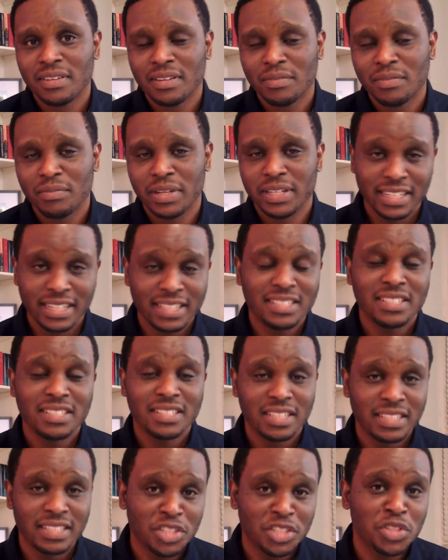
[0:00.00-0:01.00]
But this is
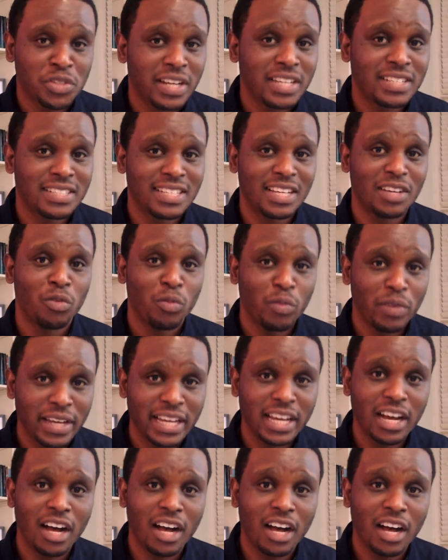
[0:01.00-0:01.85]
a distress that we